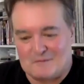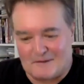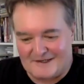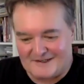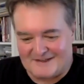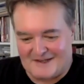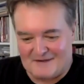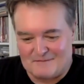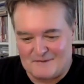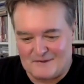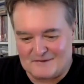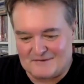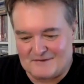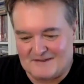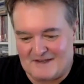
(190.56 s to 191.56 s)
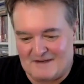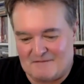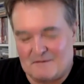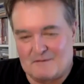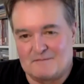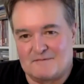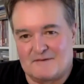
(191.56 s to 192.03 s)
passed the 20th
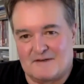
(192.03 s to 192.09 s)
anniversary of that.